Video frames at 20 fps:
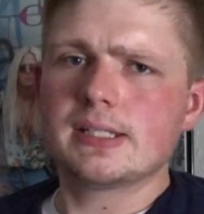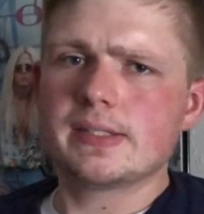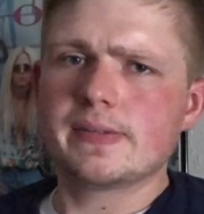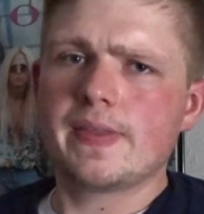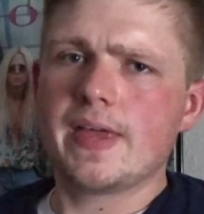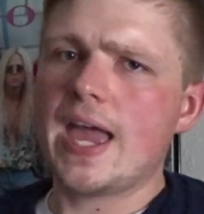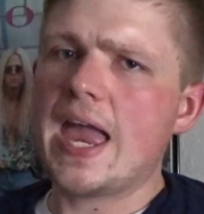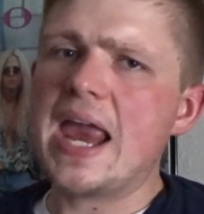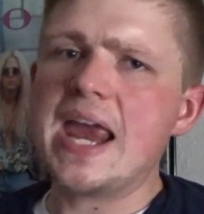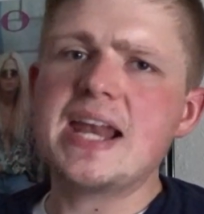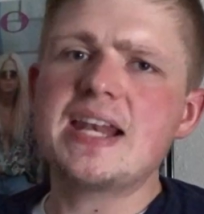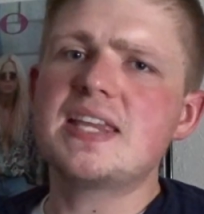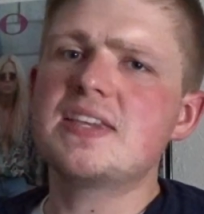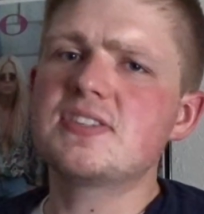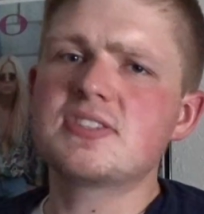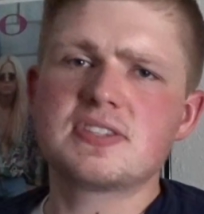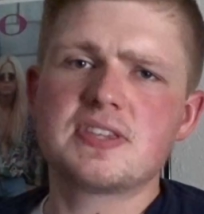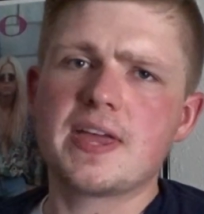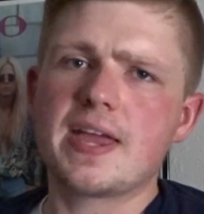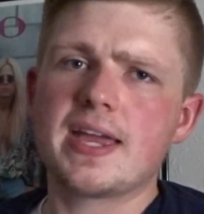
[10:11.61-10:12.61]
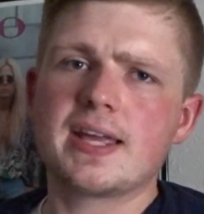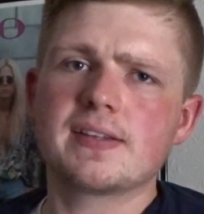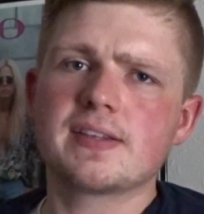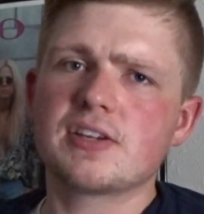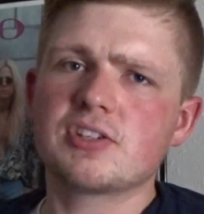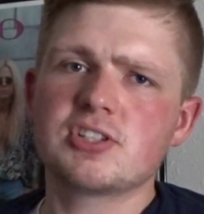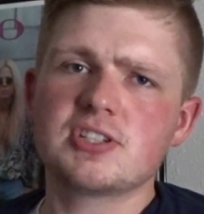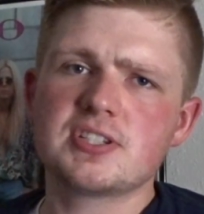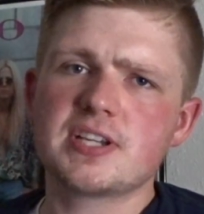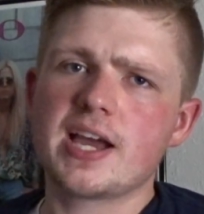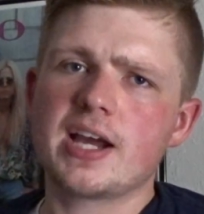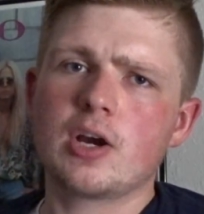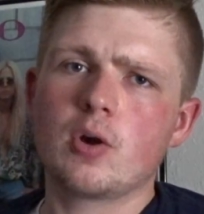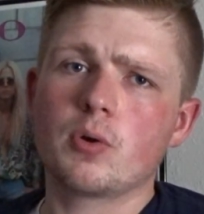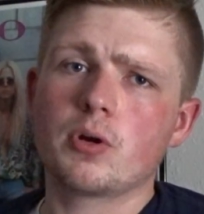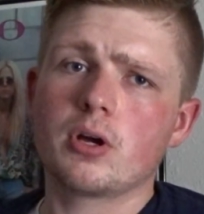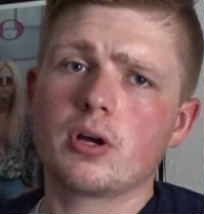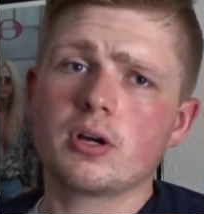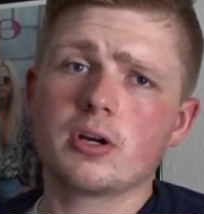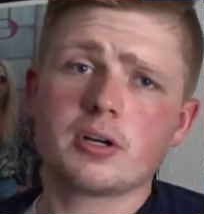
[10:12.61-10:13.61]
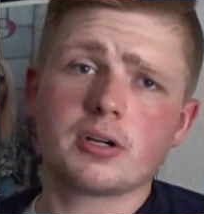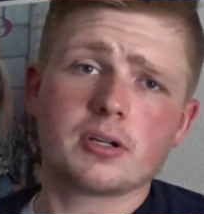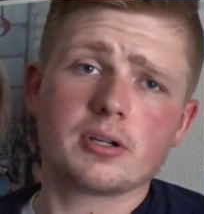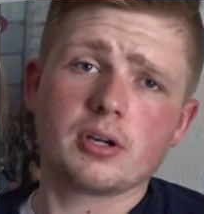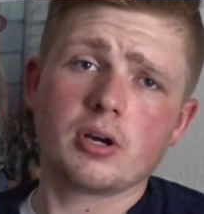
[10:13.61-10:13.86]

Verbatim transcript: the 80s thing that she's got going on,